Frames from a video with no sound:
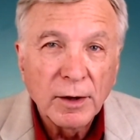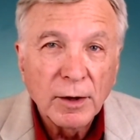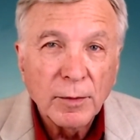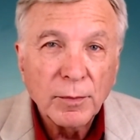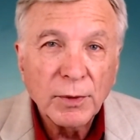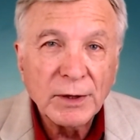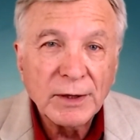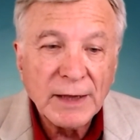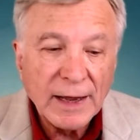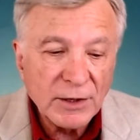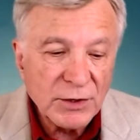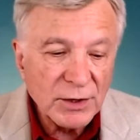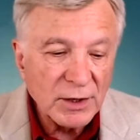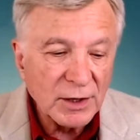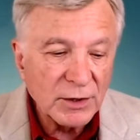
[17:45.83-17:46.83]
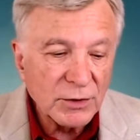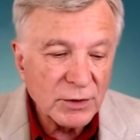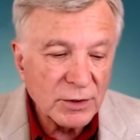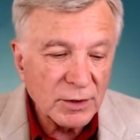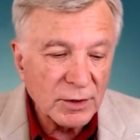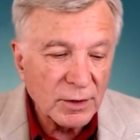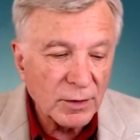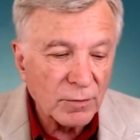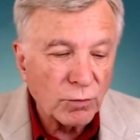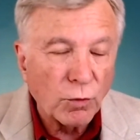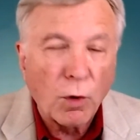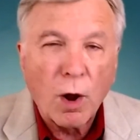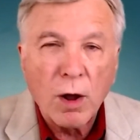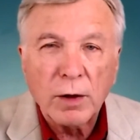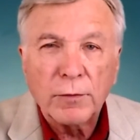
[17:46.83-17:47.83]
But that's, it's
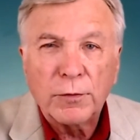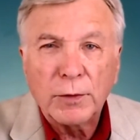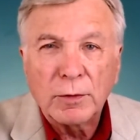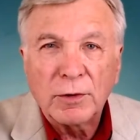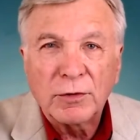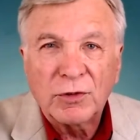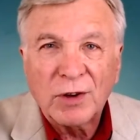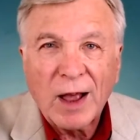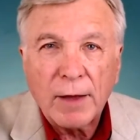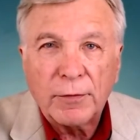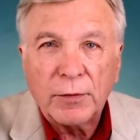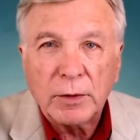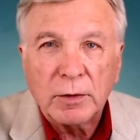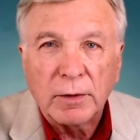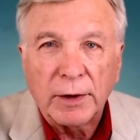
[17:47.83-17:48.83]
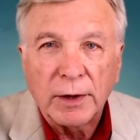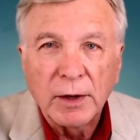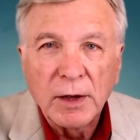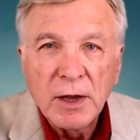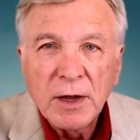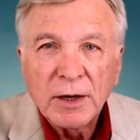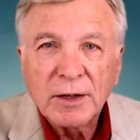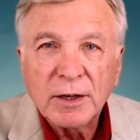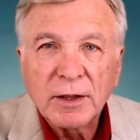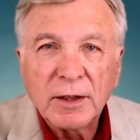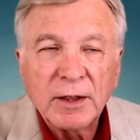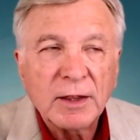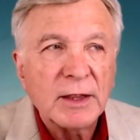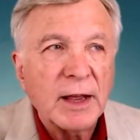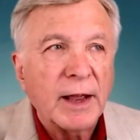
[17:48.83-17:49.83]
wrong philosophically to
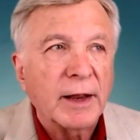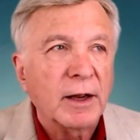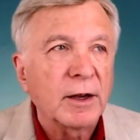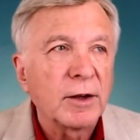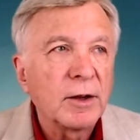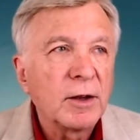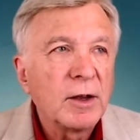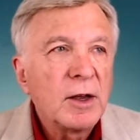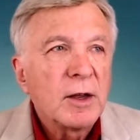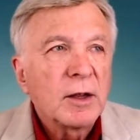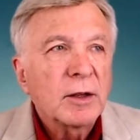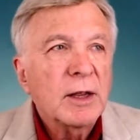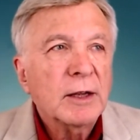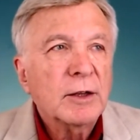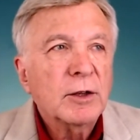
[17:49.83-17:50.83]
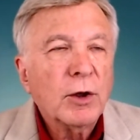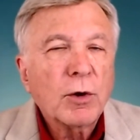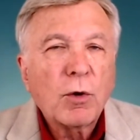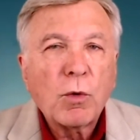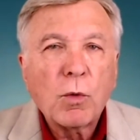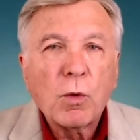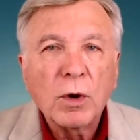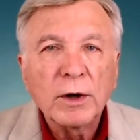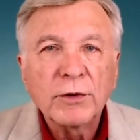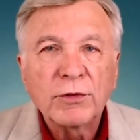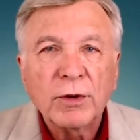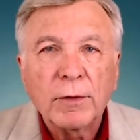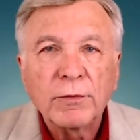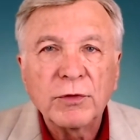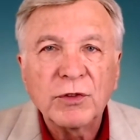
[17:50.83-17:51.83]
think that the course
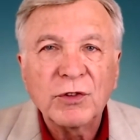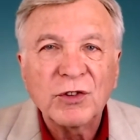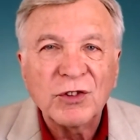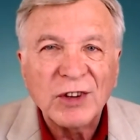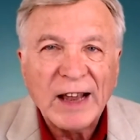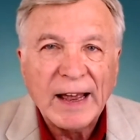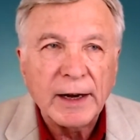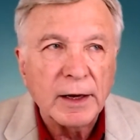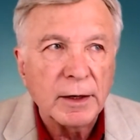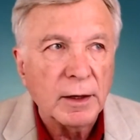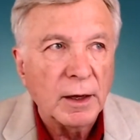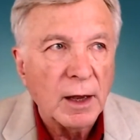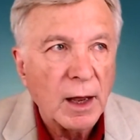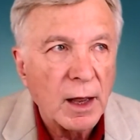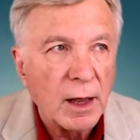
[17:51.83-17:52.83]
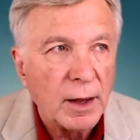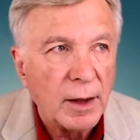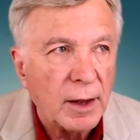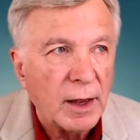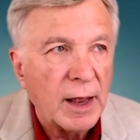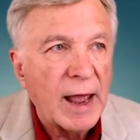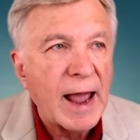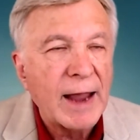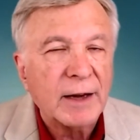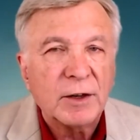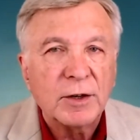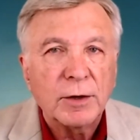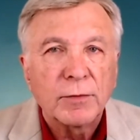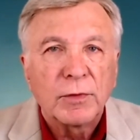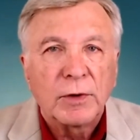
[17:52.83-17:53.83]
of Senate
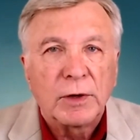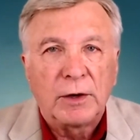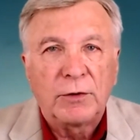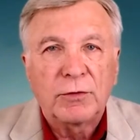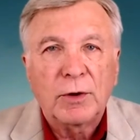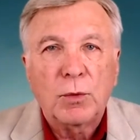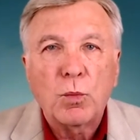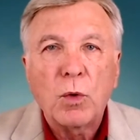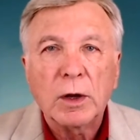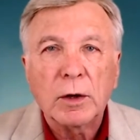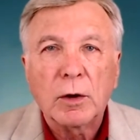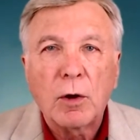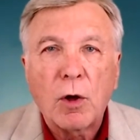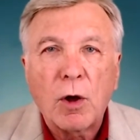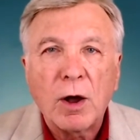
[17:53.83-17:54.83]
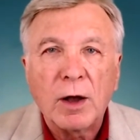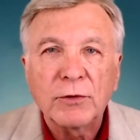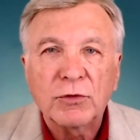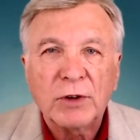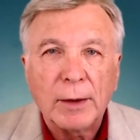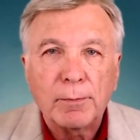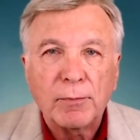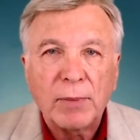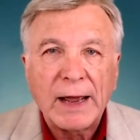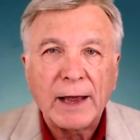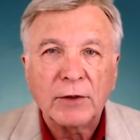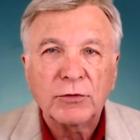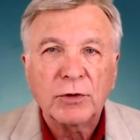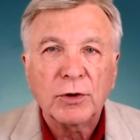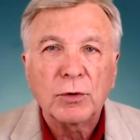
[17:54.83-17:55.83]
activities and what laws get
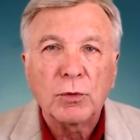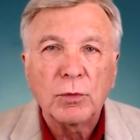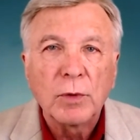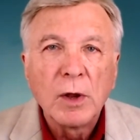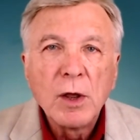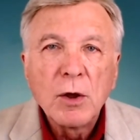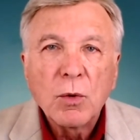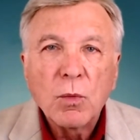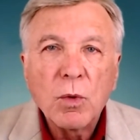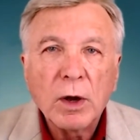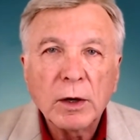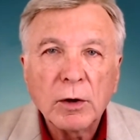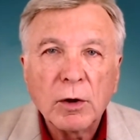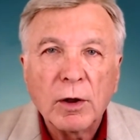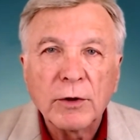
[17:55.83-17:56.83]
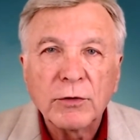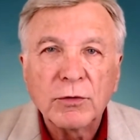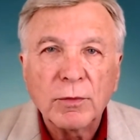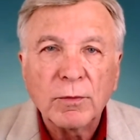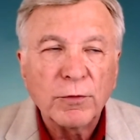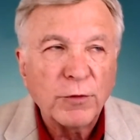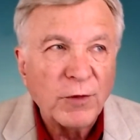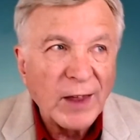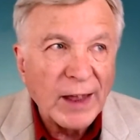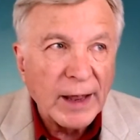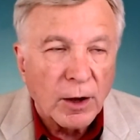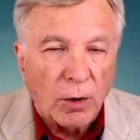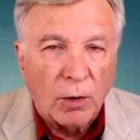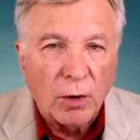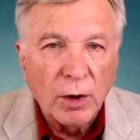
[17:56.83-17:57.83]
passed and what laws
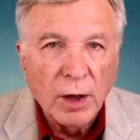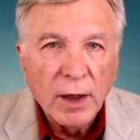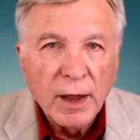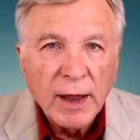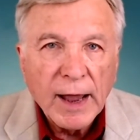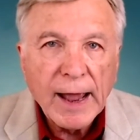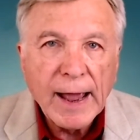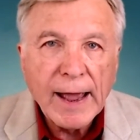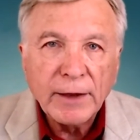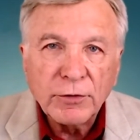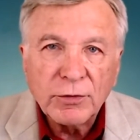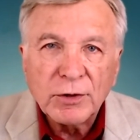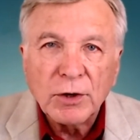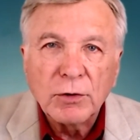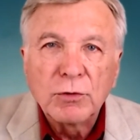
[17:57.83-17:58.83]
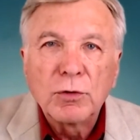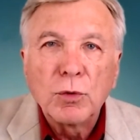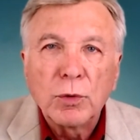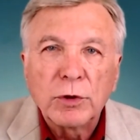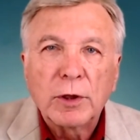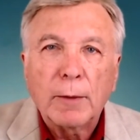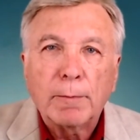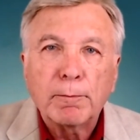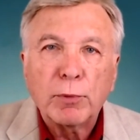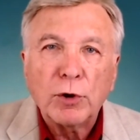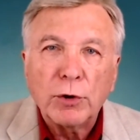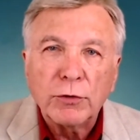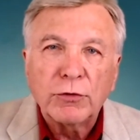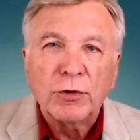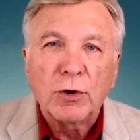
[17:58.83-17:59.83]
fail has to do with the
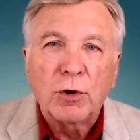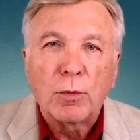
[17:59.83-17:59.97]
personal